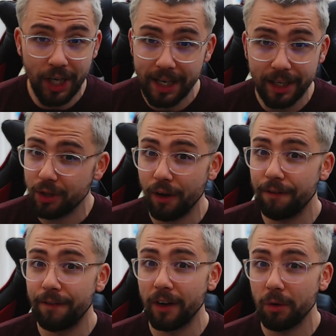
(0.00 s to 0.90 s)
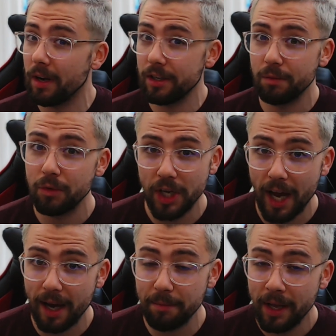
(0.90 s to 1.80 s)
this shady stuff for quite some
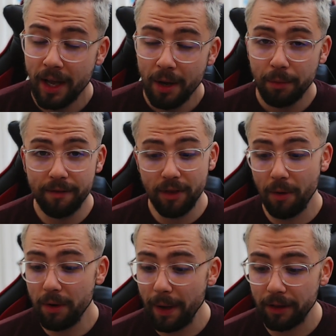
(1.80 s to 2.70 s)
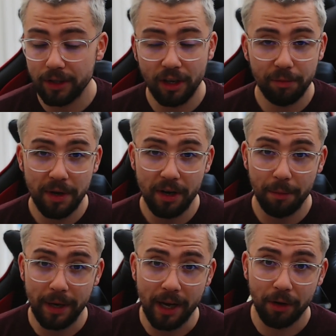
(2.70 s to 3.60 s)
time. We've known about the software
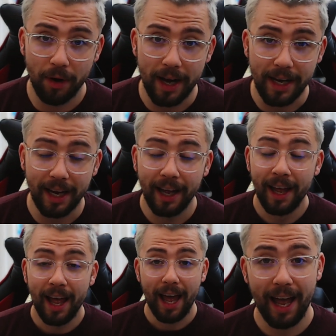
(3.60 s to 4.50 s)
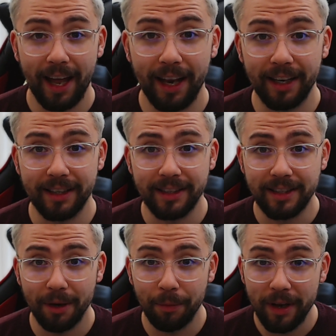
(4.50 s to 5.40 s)
not being great,
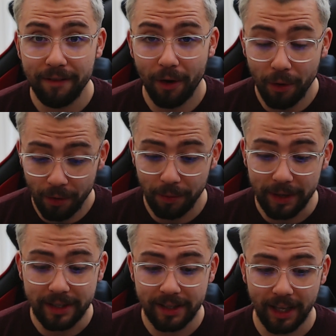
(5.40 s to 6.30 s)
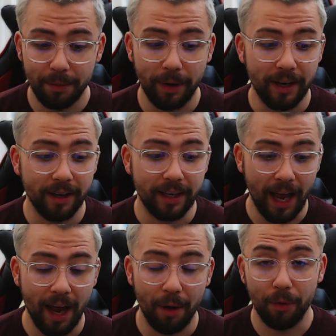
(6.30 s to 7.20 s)
and we've always celebrated
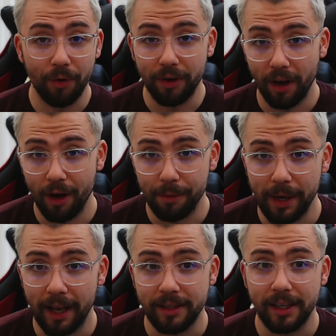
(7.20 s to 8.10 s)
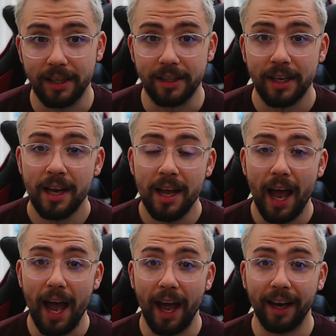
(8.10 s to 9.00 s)
how good OBS is,
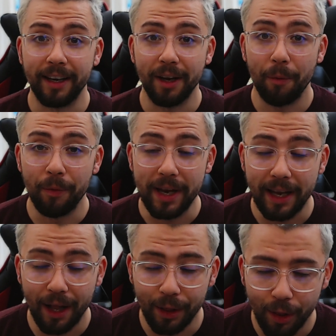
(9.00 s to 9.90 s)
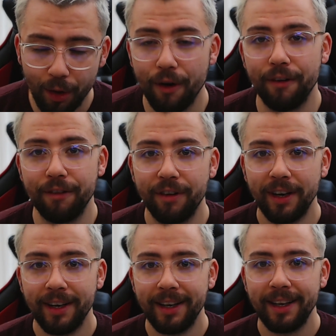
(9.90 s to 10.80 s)
and we love